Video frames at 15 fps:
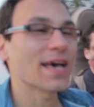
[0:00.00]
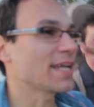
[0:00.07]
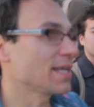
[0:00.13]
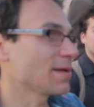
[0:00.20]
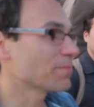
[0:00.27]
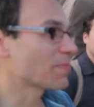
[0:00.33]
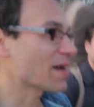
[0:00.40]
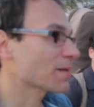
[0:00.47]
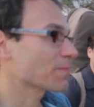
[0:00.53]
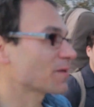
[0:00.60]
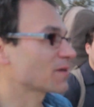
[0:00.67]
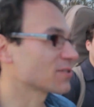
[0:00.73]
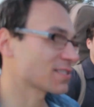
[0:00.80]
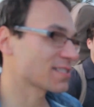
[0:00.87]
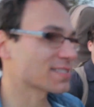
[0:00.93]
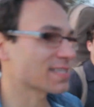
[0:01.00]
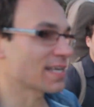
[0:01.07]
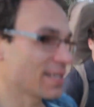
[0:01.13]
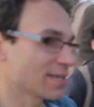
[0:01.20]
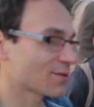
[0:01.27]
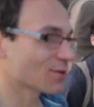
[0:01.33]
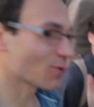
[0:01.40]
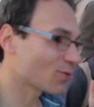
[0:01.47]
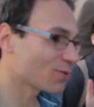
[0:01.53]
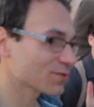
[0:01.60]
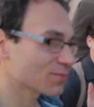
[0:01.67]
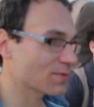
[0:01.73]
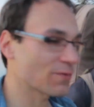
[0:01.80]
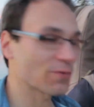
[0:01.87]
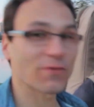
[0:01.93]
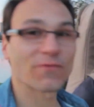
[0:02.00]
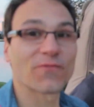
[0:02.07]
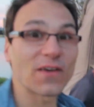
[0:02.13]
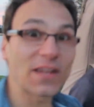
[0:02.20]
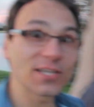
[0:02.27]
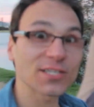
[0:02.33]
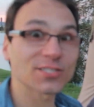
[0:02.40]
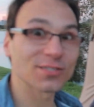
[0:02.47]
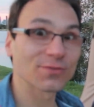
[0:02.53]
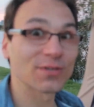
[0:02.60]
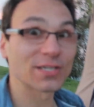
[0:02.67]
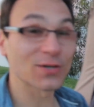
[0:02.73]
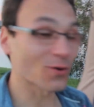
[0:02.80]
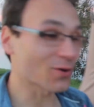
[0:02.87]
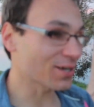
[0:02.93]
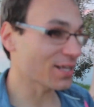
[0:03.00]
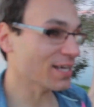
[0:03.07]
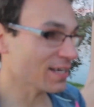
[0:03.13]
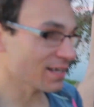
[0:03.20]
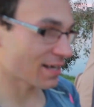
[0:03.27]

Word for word: Heading back because it's getting cold. We were finished the recording.